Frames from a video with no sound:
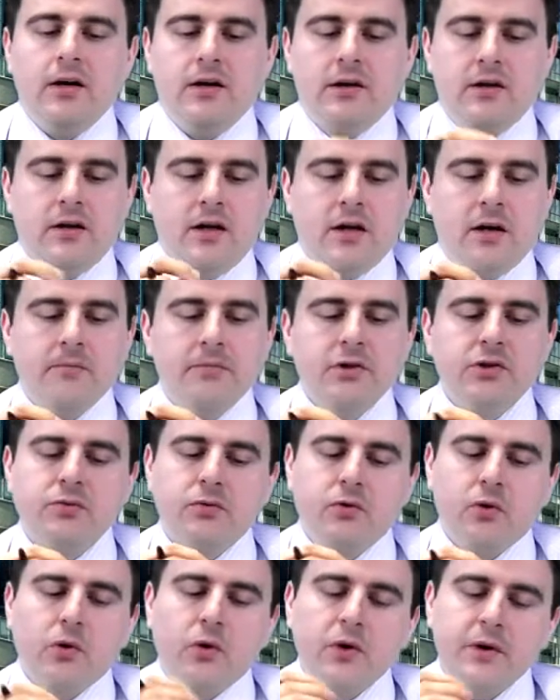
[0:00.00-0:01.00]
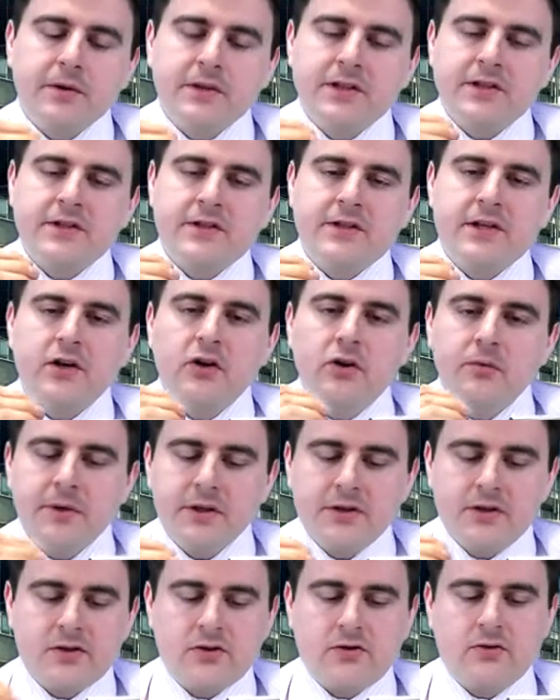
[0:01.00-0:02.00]
Now the numbers would already still
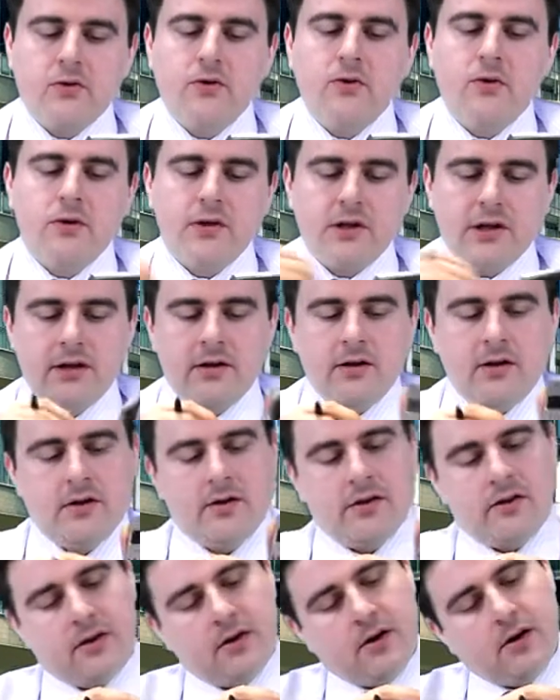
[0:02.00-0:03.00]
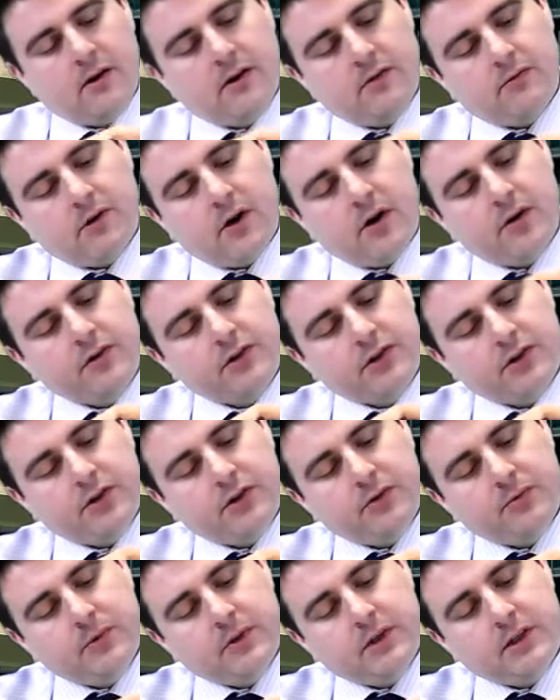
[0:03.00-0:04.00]
be stored in the third row, so
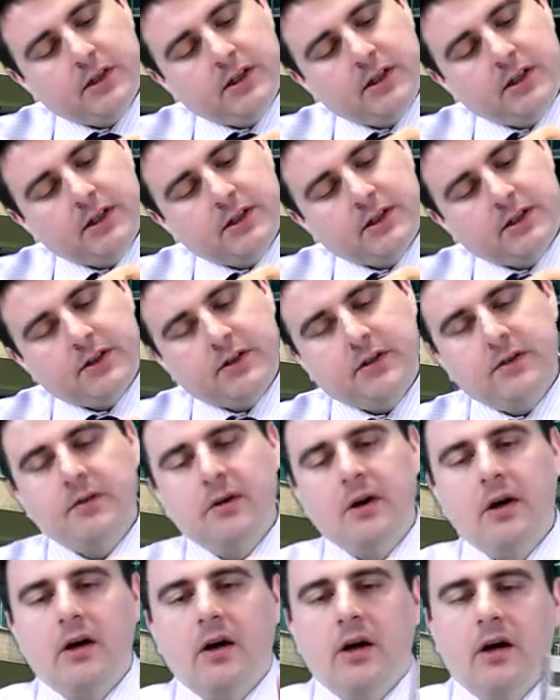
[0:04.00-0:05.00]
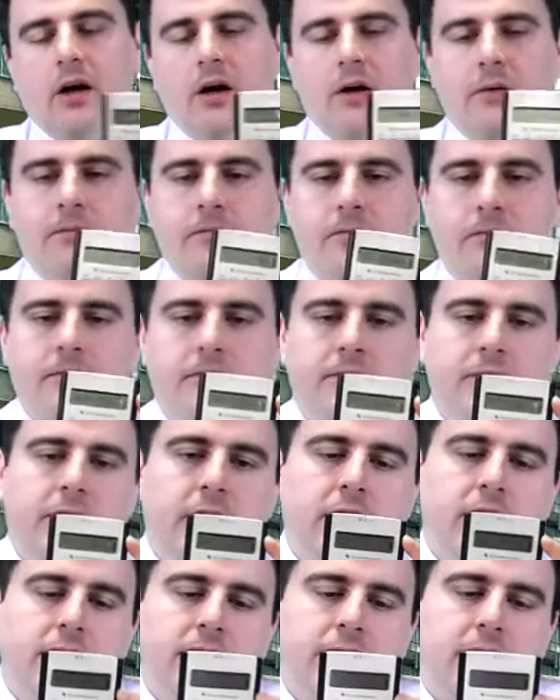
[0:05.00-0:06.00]
you wouldn't need to um,
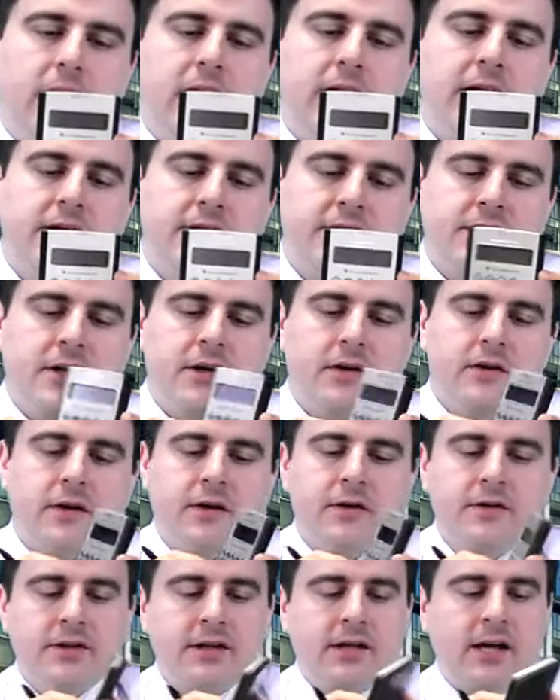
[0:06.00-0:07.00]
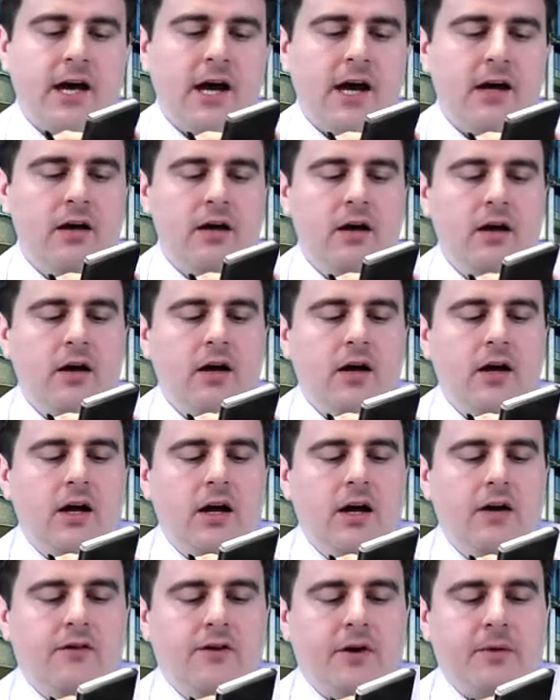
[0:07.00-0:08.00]
you know, insert those again.
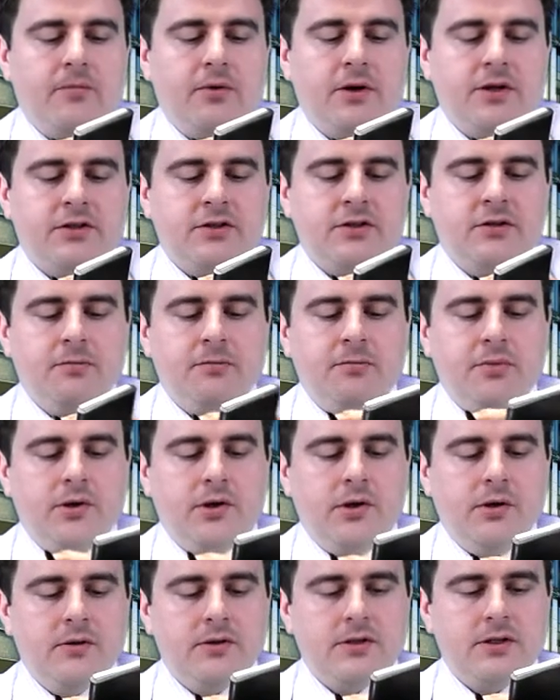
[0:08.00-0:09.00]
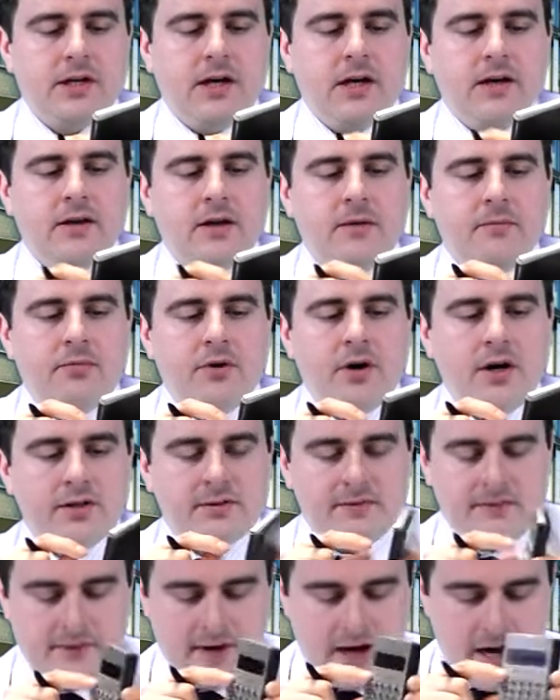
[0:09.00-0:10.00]
If I press compute and then
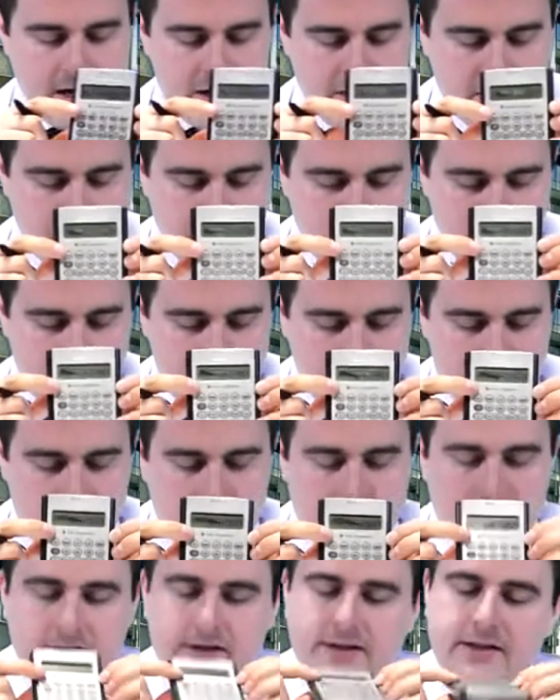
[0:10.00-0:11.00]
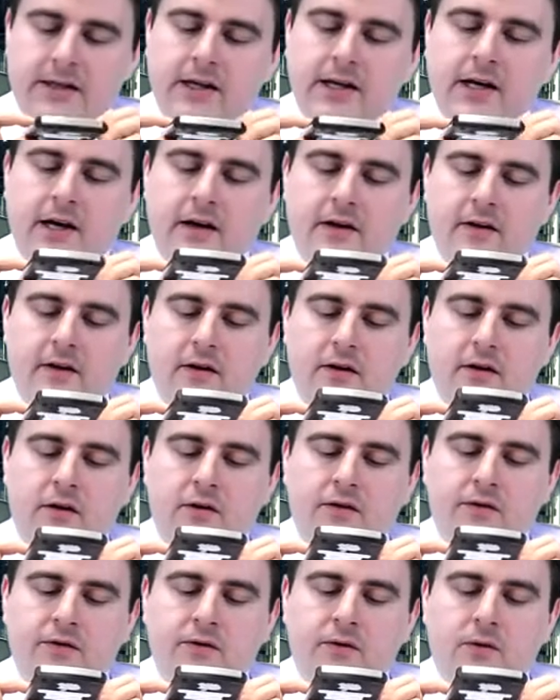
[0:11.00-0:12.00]
present value, I can see here that I have
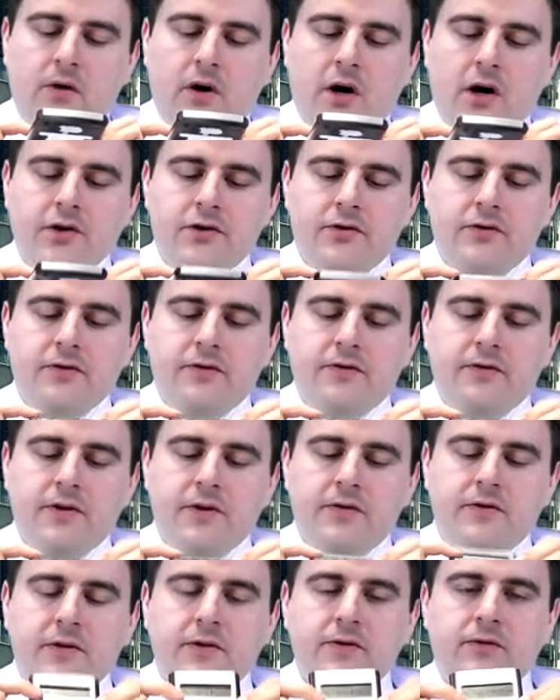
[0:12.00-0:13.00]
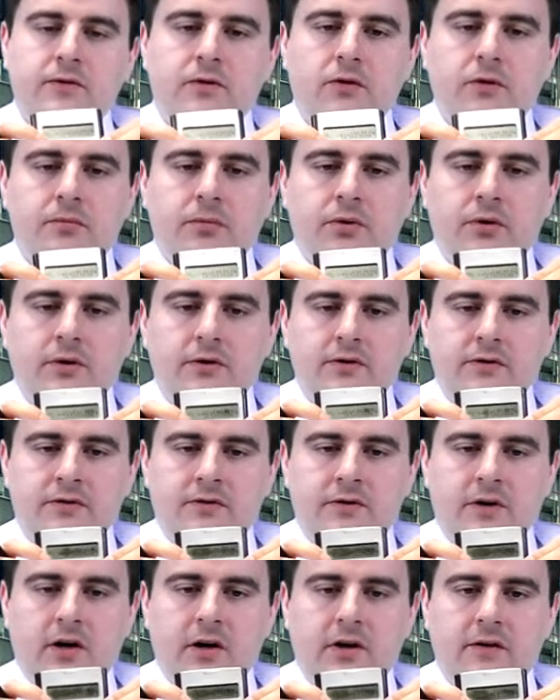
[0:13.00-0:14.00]
got
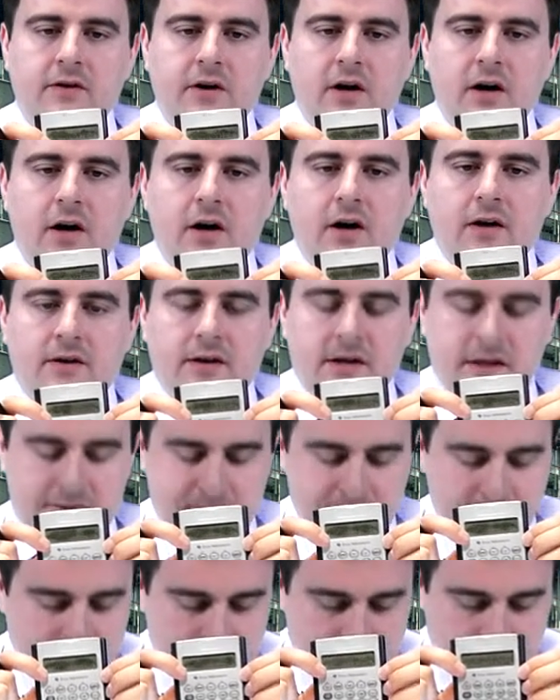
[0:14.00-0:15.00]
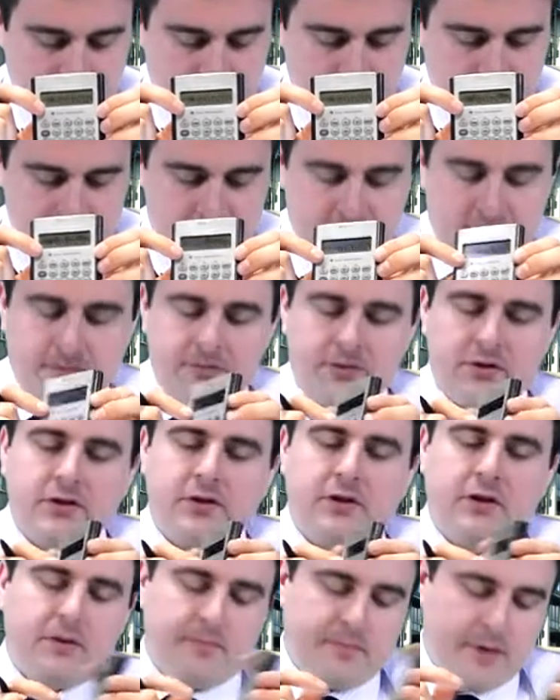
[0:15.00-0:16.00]
454.5. That's making an
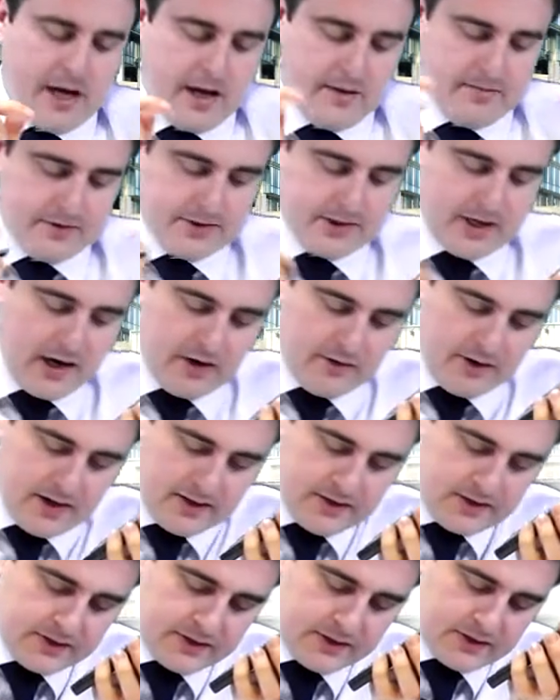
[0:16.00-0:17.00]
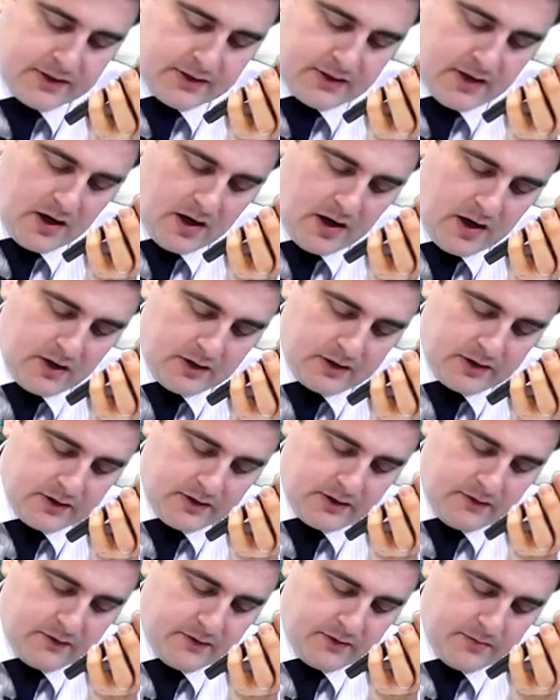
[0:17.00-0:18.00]
assumption that the payments are at the
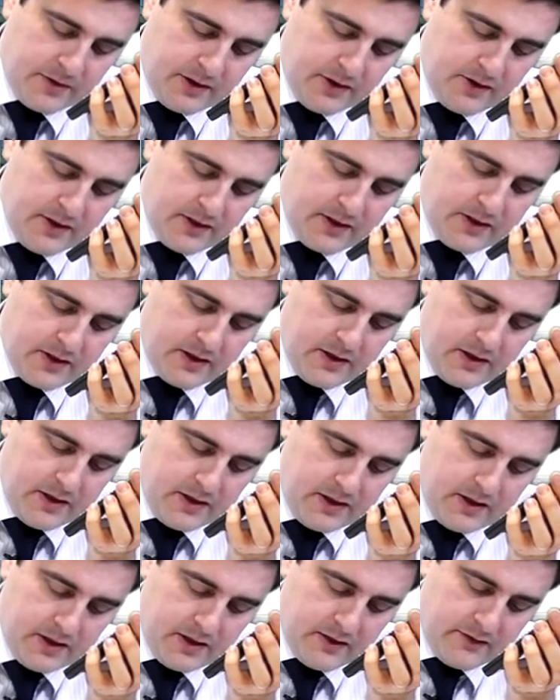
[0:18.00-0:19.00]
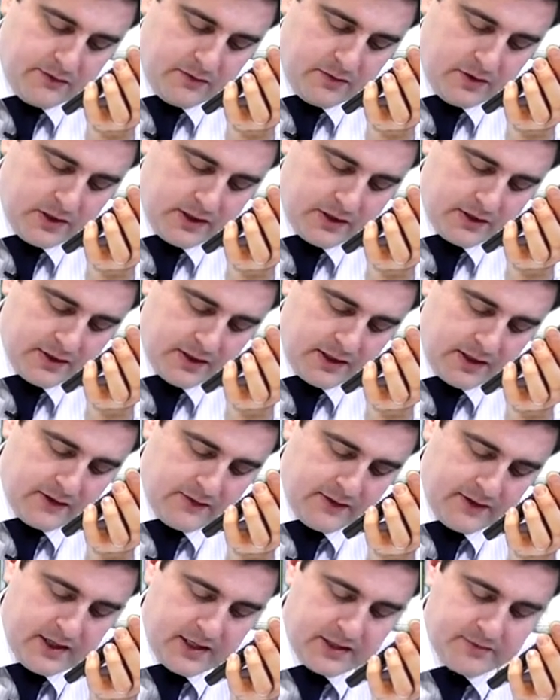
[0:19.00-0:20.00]
start of the period. In other words, think
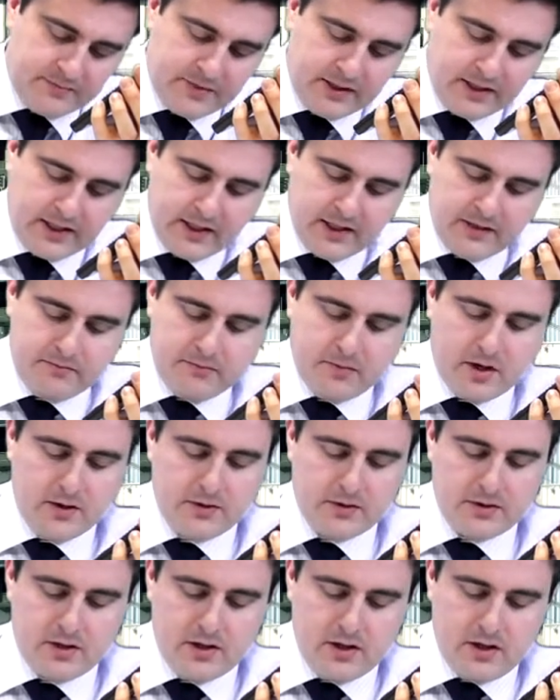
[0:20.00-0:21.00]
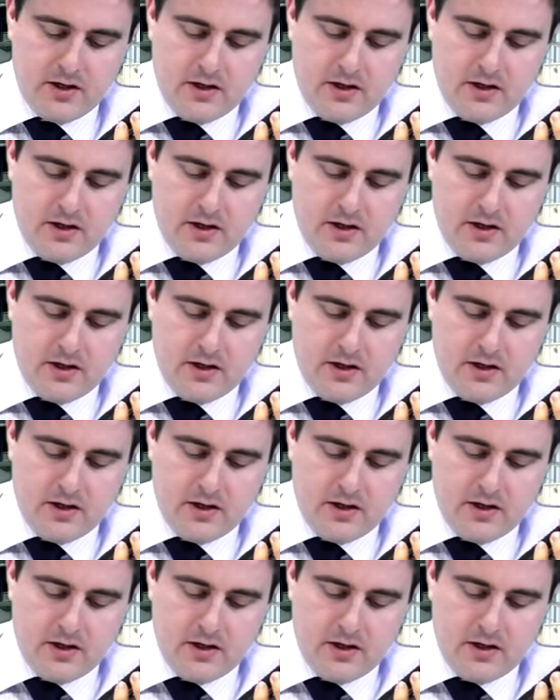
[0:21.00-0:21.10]
of it as begin mode.